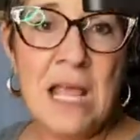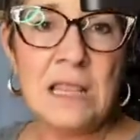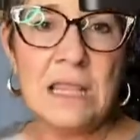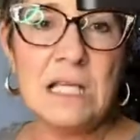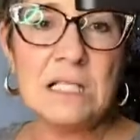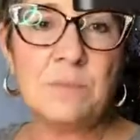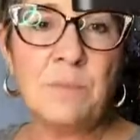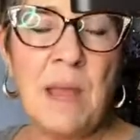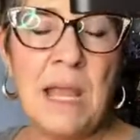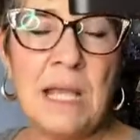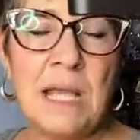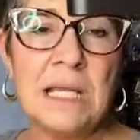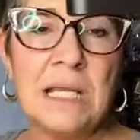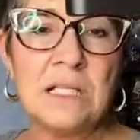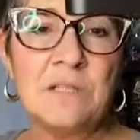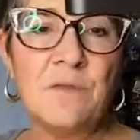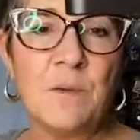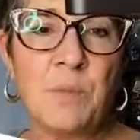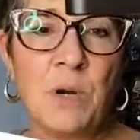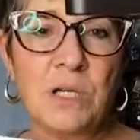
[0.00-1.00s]
This painting
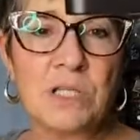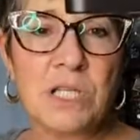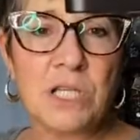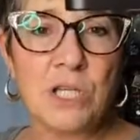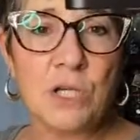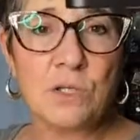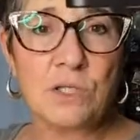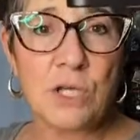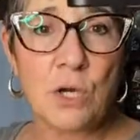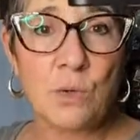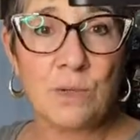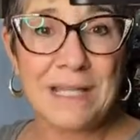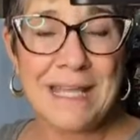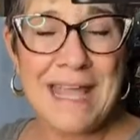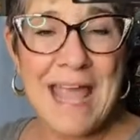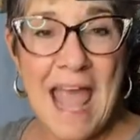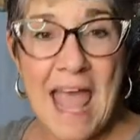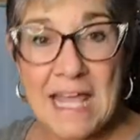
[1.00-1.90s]
is for personal use only,